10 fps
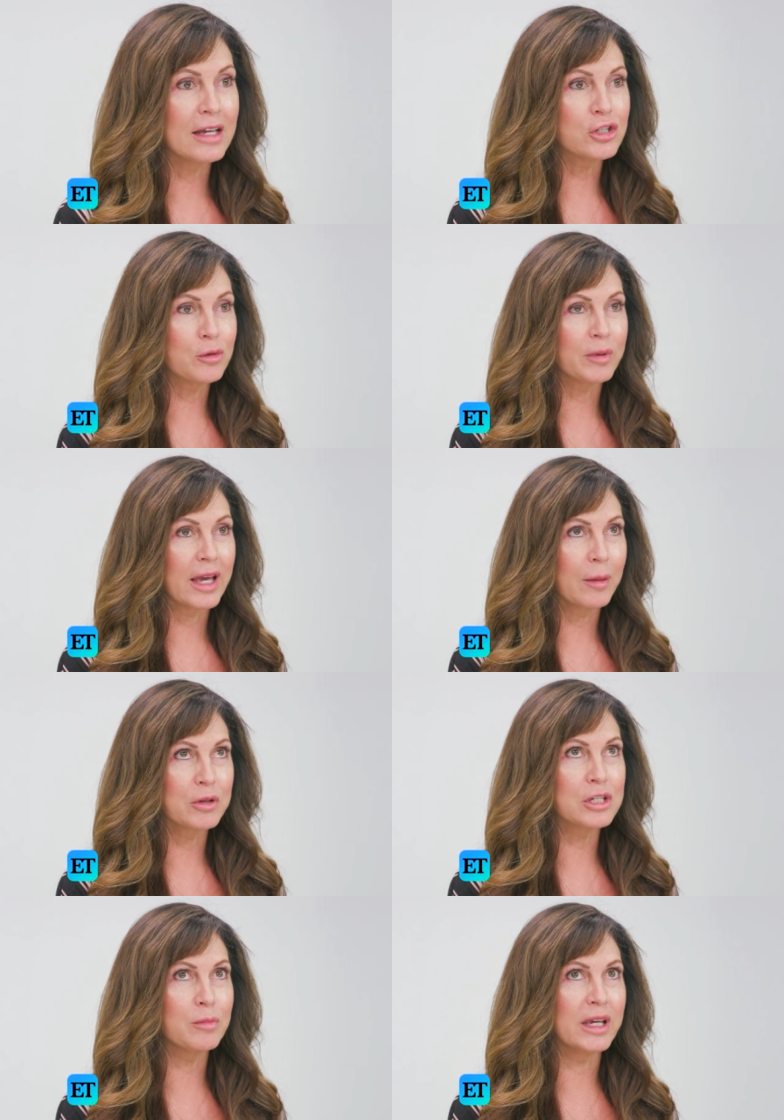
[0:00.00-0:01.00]
then to be
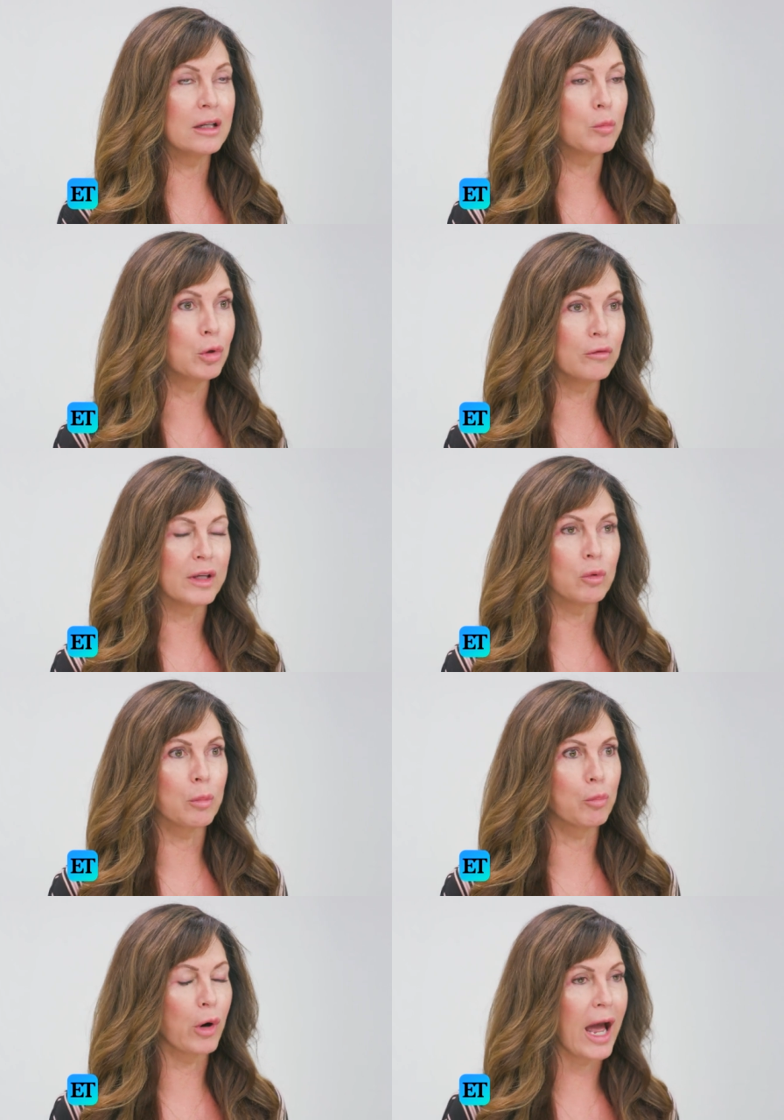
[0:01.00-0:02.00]
able to be in a movie with
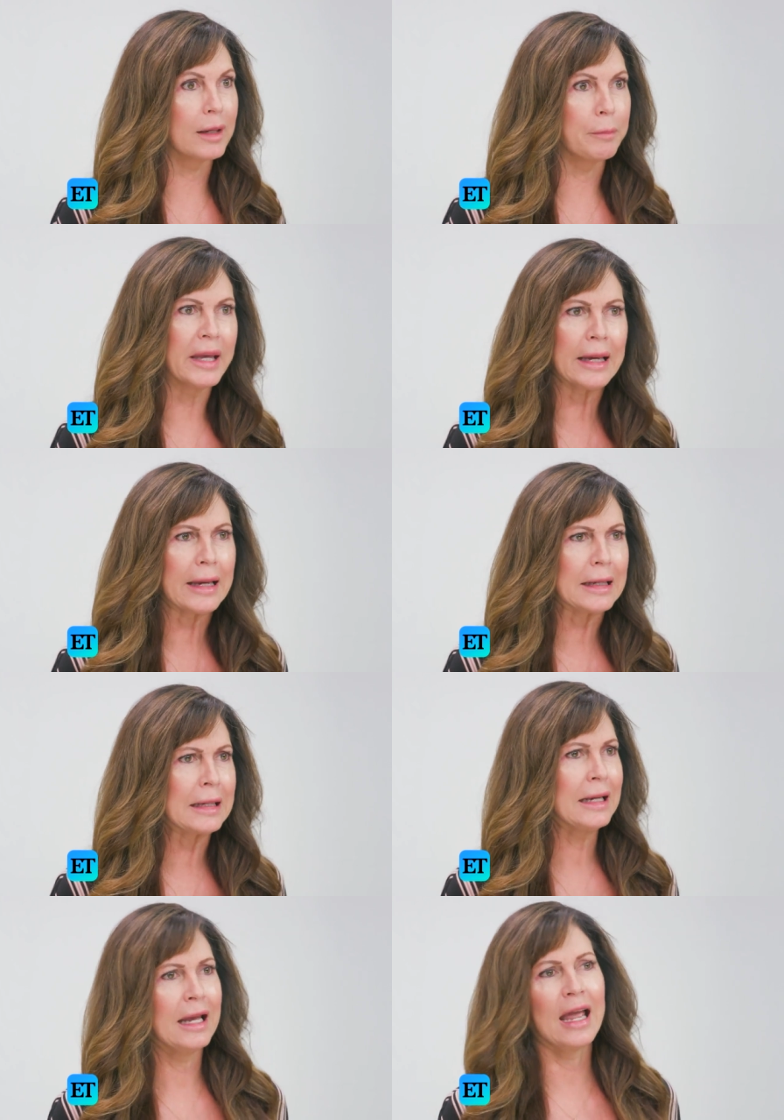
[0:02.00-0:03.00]
Brad Pitt
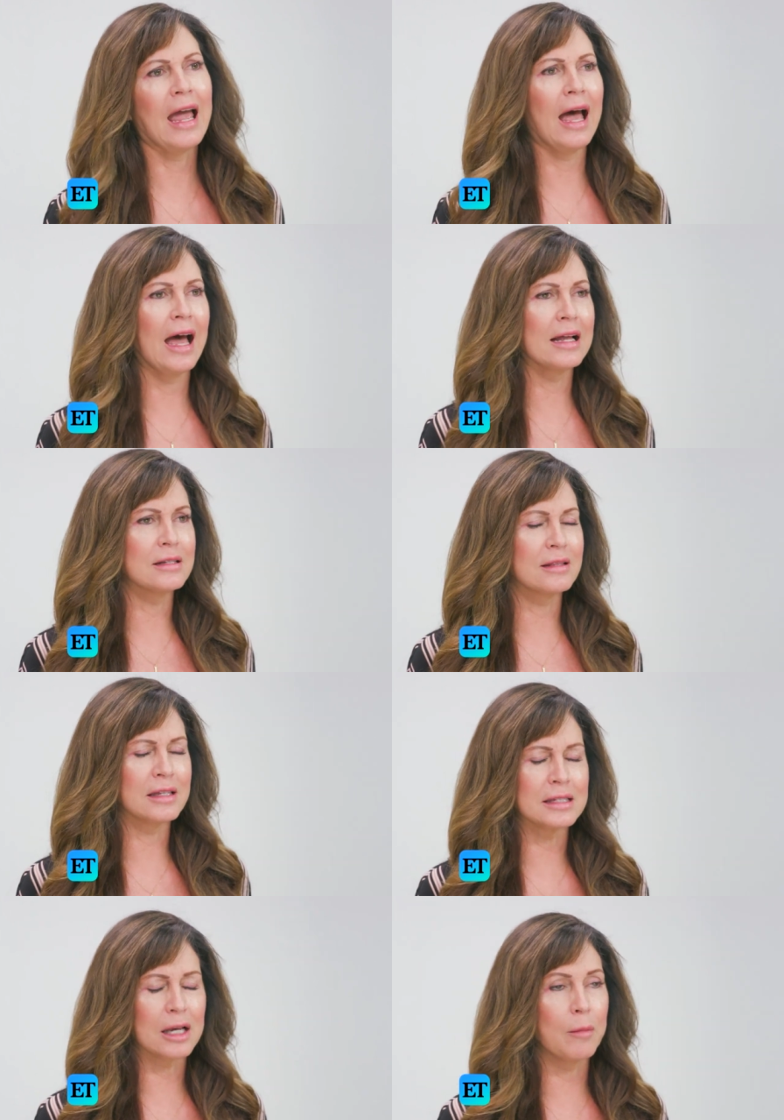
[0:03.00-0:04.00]
and
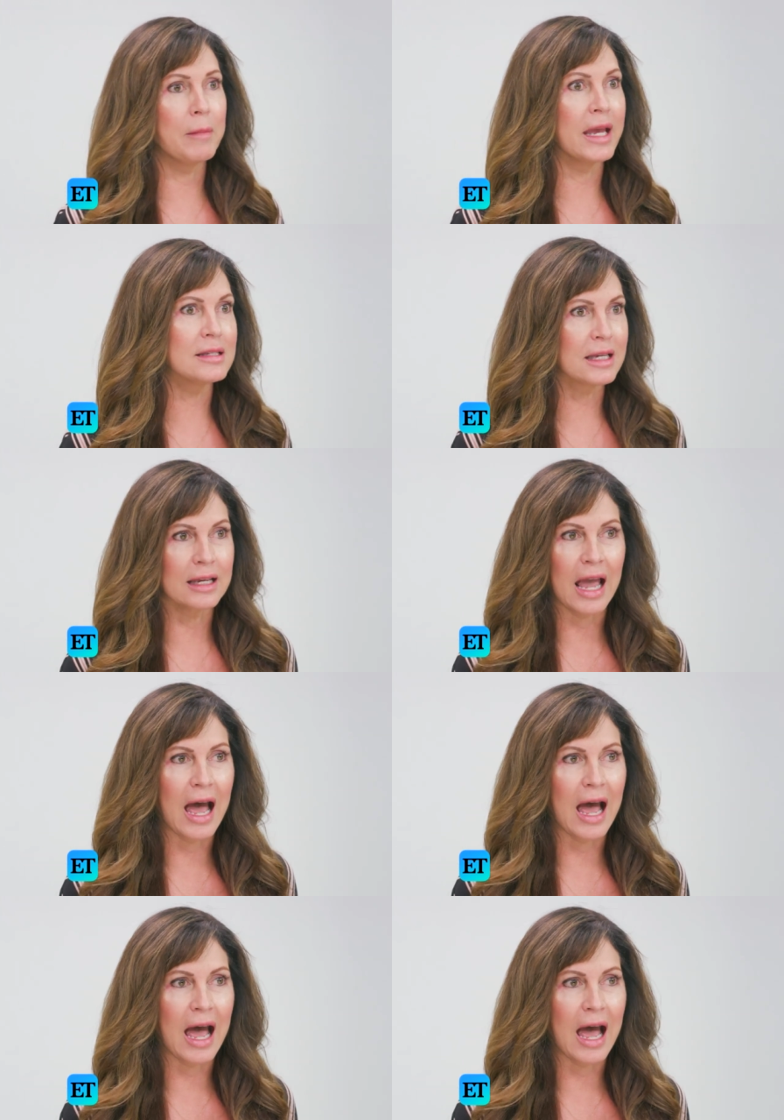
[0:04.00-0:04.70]
these amazing